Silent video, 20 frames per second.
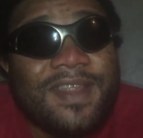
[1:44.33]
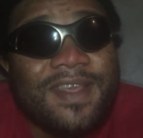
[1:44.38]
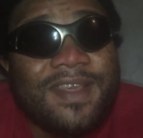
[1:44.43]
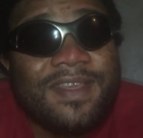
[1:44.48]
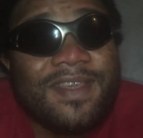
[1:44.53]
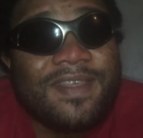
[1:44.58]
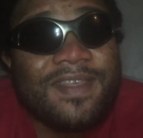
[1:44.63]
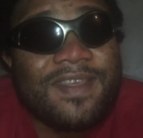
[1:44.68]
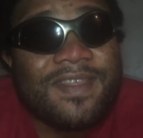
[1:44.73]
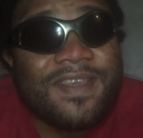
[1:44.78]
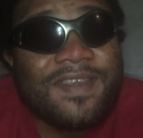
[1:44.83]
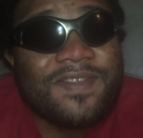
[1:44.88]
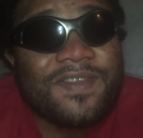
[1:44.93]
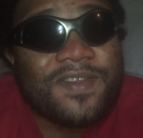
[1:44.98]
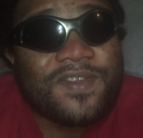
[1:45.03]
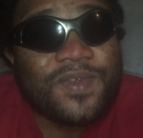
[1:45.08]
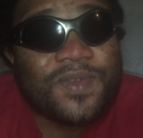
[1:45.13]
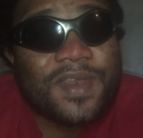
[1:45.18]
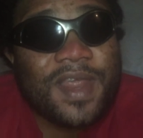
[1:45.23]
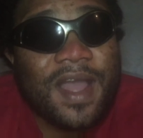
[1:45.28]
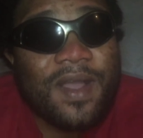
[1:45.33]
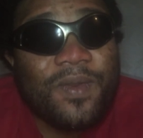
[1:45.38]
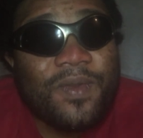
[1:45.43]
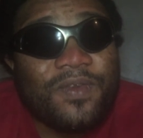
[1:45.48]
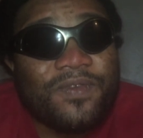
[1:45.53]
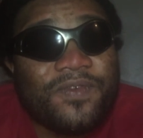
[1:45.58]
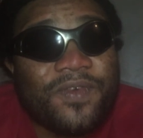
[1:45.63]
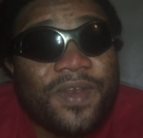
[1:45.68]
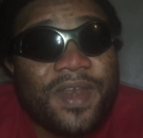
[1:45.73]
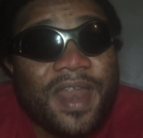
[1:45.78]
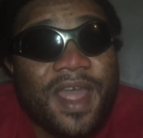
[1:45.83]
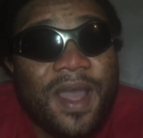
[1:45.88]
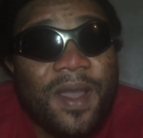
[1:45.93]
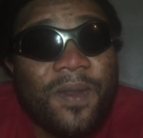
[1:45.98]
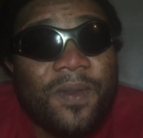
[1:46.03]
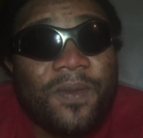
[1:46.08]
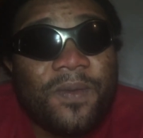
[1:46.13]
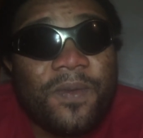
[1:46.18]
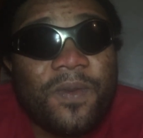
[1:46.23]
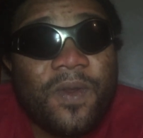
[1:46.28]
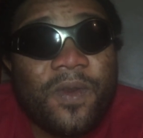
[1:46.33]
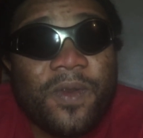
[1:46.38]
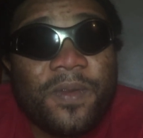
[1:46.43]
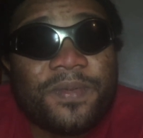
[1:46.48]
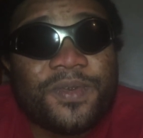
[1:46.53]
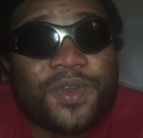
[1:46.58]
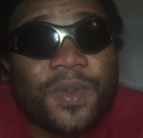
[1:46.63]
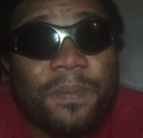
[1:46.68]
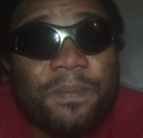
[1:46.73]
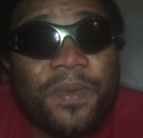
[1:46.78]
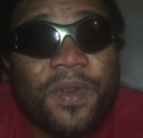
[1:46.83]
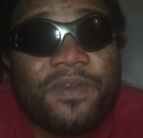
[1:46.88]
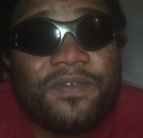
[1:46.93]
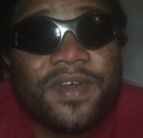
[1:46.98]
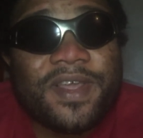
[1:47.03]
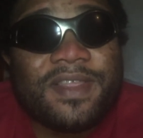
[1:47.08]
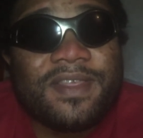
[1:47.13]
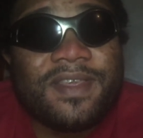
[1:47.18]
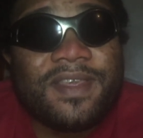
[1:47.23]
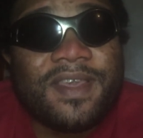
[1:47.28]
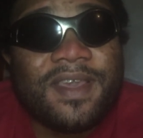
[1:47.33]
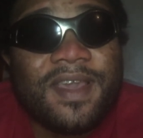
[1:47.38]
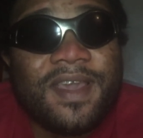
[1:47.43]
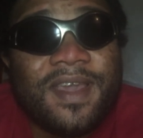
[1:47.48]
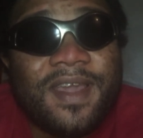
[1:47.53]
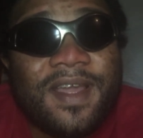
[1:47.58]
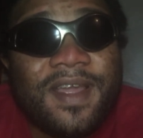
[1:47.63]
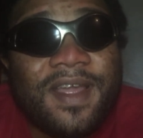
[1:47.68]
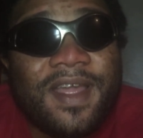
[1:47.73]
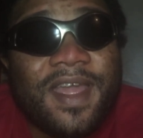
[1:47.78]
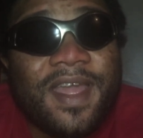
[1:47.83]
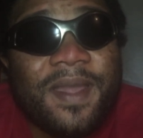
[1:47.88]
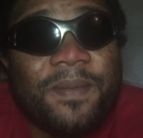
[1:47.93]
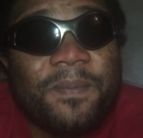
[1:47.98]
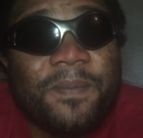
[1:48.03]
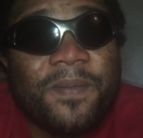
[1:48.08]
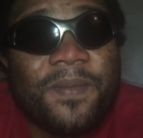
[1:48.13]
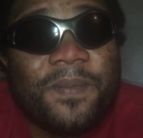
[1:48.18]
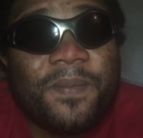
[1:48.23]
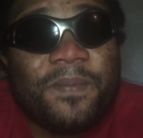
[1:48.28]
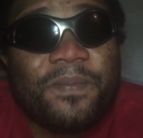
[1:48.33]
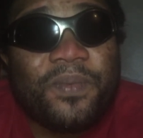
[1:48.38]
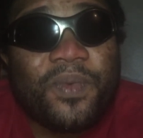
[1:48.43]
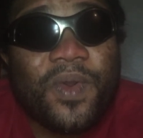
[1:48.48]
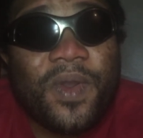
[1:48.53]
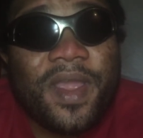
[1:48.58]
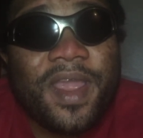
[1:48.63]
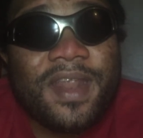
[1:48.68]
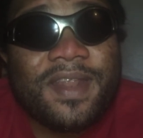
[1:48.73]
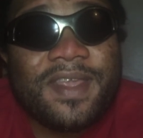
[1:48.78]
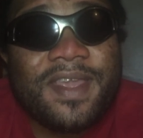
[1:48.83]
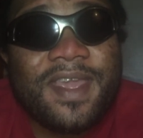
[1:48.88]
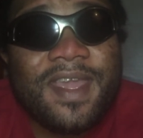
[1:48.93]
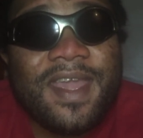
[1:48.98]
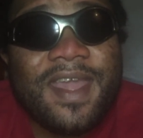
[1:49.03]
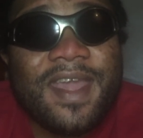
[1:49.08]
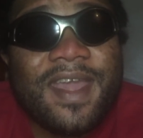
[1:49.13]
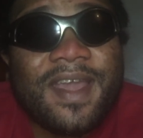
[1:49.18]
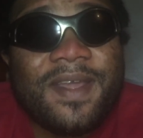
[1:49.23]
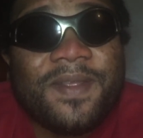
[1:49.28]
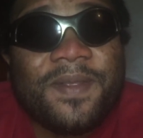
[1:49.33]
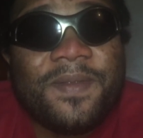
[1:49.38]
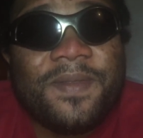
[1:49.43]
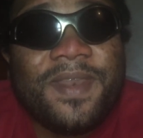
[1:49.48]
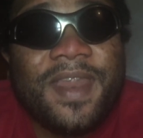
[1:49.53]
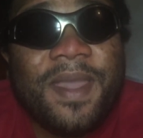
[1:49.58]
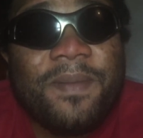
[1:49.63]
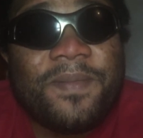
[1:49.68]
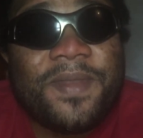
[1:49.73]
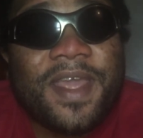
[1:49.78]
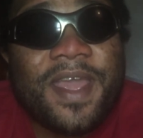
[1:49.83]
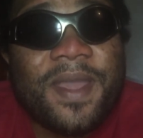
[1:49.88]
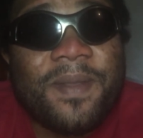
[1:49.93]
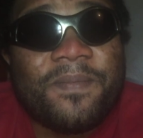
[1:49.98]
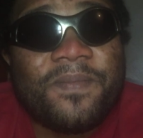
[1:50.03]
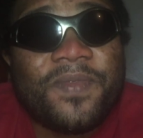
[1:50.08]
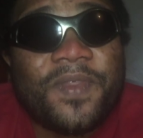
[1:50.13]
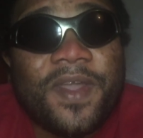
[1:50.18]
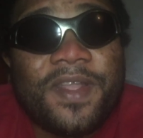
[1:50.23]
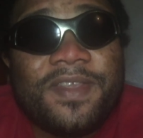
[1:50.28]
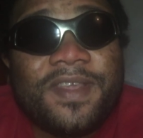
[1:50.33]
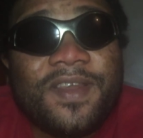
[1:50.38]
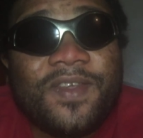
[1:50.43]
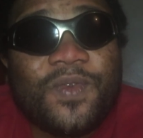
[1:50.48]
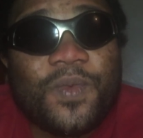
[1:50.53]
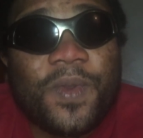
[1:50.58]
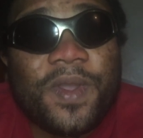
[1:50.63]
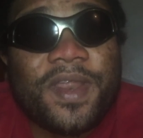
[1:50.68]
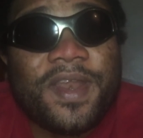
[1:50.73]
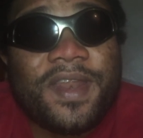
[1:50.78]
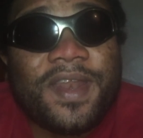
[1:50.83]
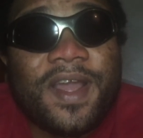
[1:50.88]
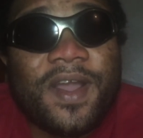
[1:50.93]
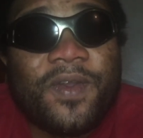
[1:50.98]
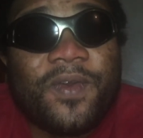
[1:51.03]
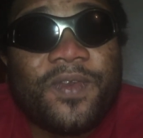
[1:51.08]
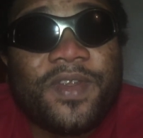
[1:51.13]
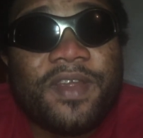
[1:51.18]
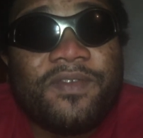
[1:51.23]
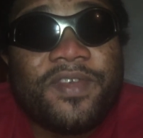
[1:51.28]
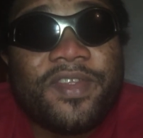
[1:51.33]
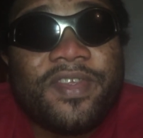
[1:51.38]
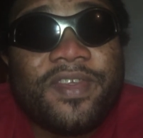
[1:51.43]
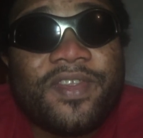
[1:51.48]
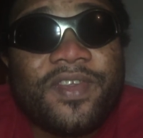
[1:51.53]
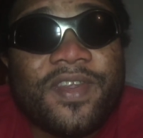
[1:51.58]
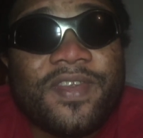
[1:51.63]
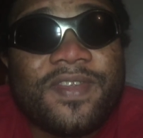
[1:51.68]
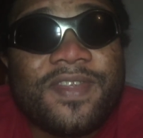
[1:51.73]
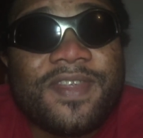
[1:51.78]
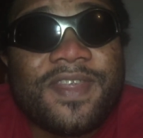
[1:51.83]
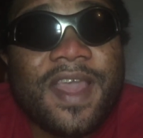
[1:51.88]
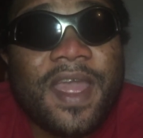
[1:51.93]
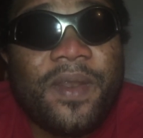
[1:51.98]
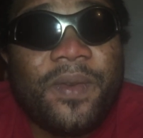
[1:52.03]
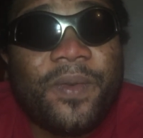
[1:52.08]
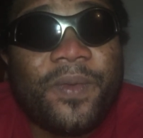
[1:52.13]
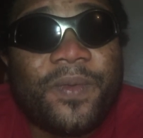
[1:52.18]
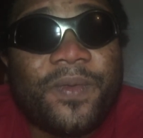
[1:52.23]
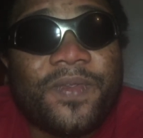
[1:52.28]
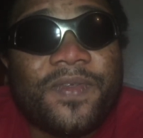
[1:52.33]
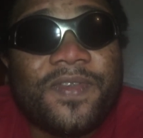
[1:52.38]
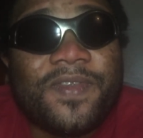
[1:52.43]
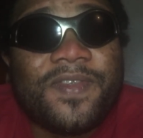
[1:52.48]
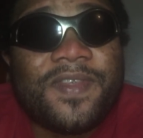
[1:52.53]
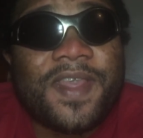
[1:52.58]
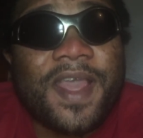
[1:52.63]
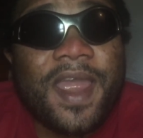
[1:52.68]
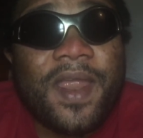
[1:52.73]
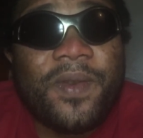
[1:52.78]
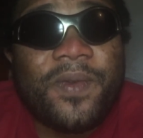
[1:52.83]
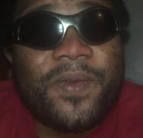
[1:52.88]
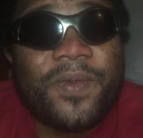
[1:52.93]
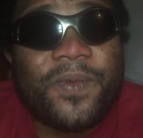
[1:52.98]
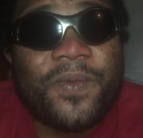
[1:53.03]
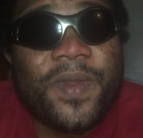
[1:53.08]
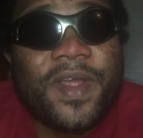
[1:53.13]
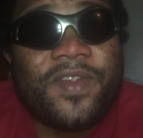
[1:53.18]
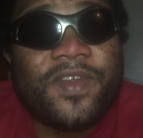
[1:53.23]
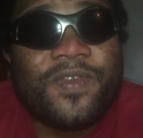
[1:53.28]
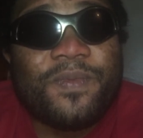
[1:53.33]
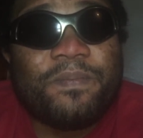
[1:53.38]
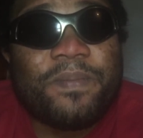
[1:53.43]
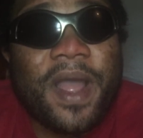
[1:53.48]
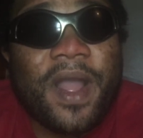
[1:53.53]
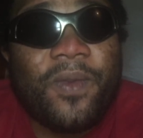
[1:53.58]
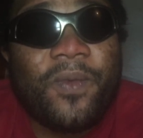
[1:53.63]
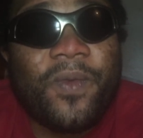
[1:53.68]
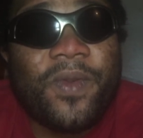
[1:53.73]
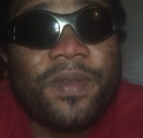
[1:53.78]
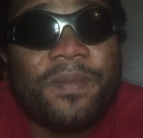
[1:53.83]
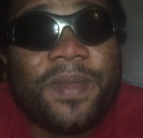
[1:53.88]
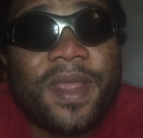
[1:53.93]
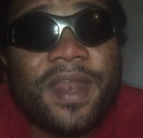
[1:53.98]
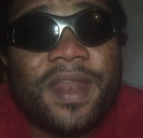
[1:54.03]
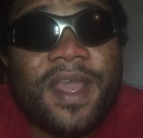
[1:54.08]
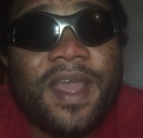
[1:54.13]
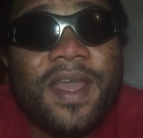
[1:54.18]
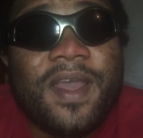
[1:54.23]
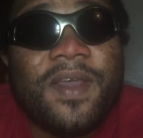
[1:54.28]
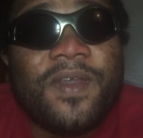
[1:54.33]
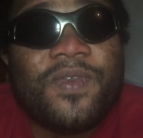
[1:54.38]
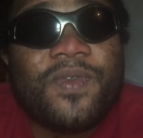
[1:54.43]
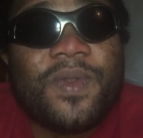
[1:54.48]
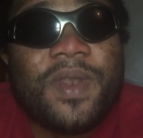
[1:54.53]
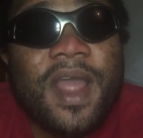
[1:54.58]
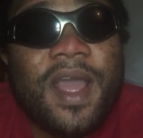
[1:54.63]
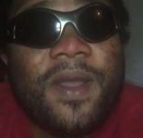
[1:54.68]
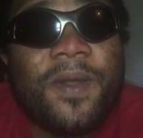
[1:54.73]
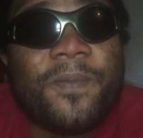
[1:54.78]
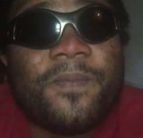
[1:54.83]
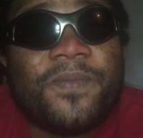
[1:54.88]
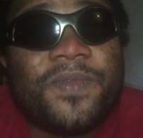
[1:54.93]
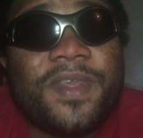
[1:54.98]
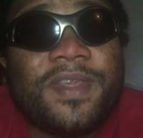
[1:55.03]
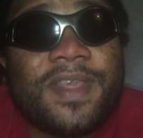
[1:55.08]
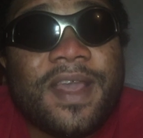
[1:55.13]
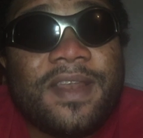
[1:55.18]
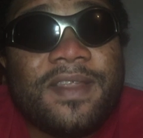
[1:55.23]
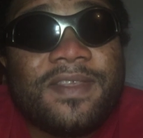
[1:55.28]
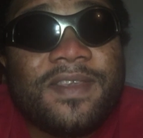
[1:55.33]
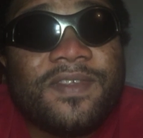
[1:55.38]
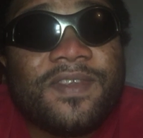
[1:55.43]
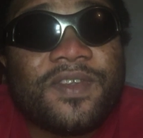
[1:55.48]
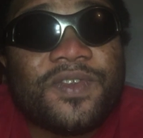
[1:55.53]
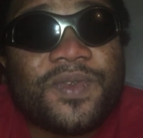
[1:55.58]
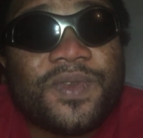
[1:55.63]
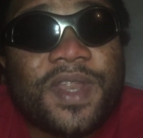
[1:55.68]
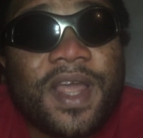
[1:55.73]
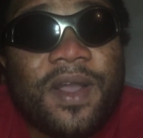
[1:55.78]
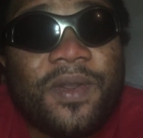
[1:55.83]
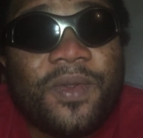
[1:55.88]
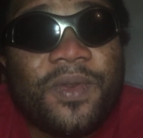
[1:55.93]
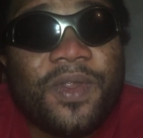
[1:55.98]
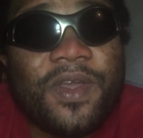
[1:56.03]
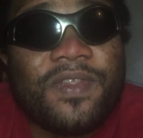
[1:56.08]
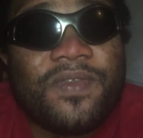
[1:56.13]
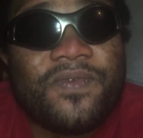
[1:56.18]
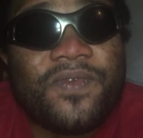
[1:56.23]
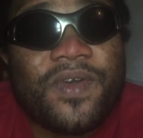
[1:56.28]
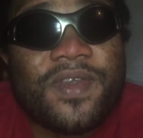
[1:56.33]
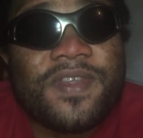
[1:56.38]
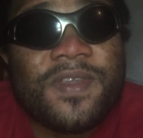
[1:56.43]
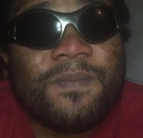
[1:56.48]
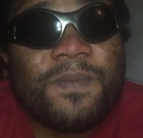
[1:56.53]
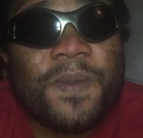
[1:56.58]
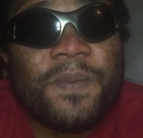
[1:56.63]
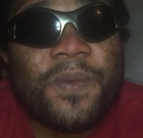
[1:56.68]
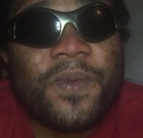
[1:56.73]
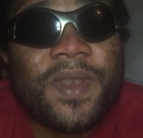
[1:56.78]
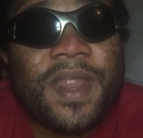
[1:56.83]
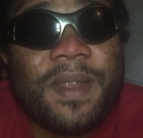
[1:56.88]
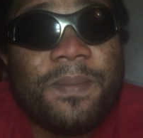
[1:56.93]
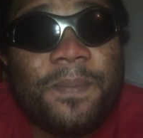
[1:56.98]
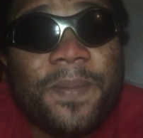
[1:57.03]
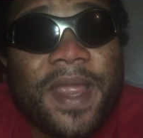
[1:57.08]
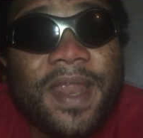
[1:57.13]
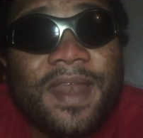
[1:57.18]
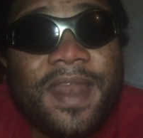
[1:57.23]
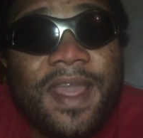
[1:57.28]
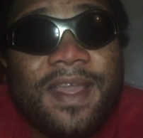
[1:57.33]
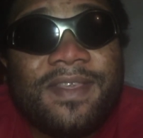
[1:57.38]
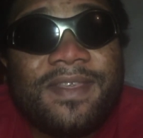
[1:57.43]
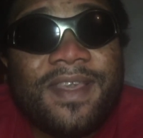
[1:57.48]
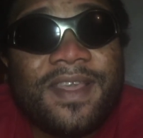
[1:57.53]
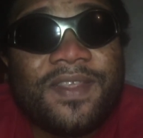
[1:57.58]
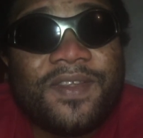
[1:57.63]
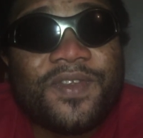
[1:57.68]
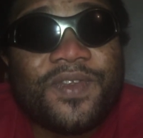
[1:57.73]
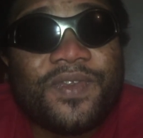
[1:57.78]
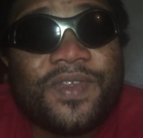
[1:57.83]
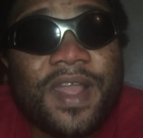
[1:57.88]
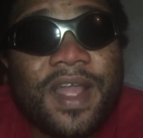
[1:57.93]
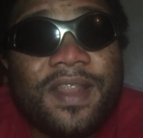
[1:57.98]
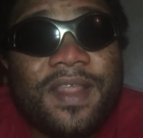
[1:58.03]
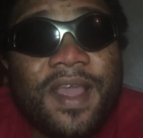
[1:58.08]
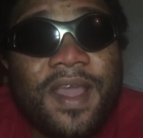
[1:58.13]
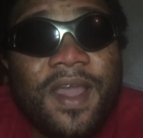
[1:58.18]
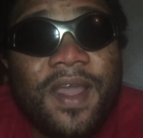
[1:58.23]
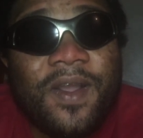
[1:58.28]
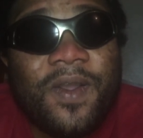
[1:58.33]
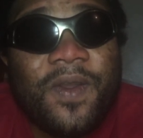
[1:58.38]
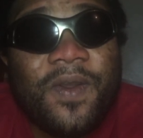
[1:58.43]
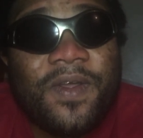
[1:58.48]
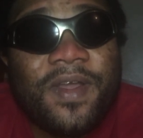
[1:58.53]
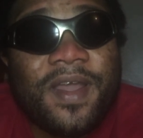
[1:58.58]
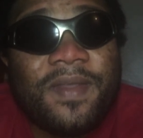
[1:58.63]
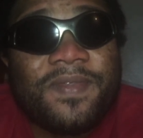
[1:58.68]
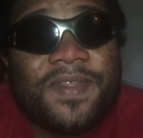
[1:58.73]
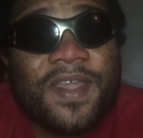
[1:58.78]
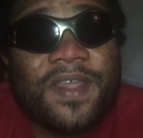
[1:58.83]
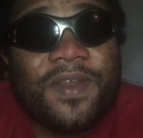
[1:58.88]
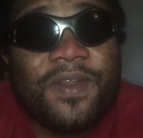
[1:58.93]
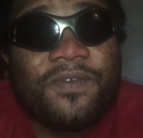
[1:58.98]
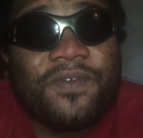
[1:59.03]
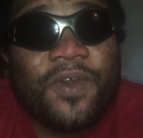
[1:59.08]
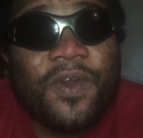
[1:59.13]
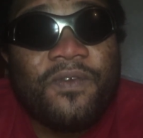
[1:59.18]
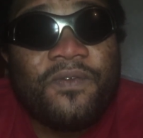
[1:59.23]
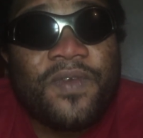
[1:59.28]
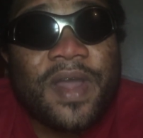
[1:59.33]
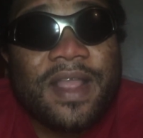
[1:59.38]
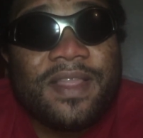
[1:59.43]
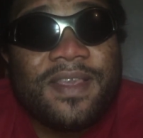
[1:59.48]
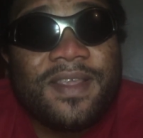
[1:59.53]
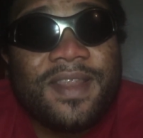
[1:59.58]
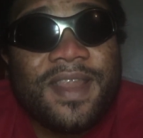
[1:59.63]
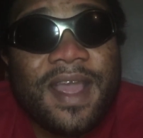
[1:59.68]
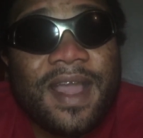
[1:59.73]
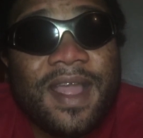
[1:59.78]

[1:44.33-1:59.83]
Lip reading: This is the things they should tackle for now. Corruption, poverty, poor healthcare, name them. Nothing is working in that country. Everything's just zero. We're just backward, man. So now, these are the things they should tackle, not forcing people that by next year they should start thinking of converting